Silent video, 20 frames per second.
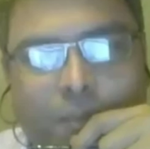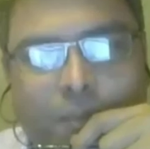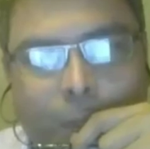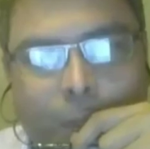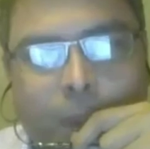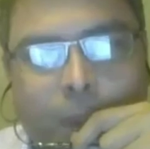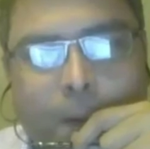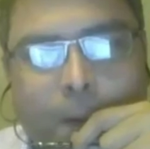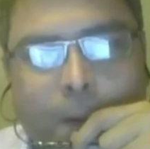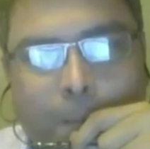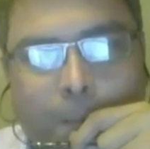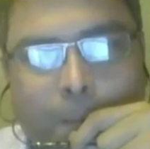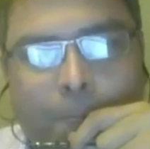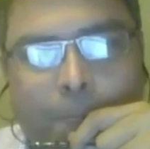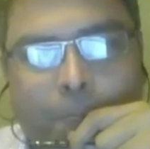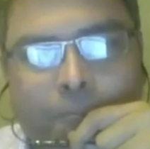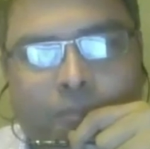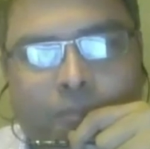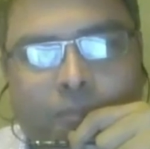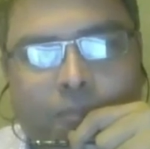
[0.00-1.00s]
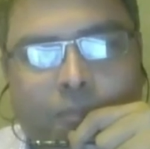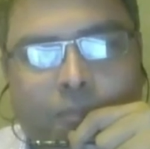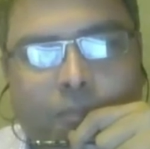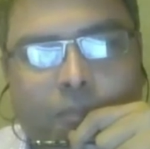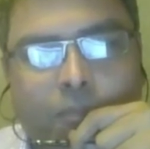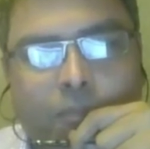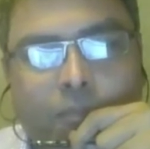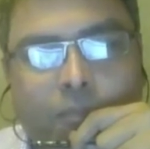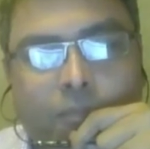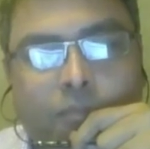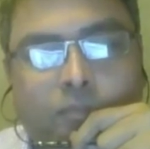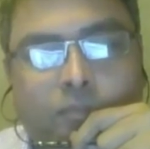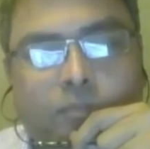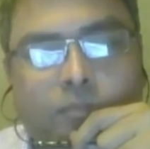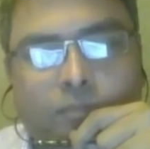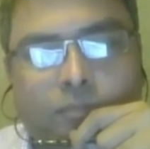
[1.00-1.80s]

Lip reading: How are we traveling as a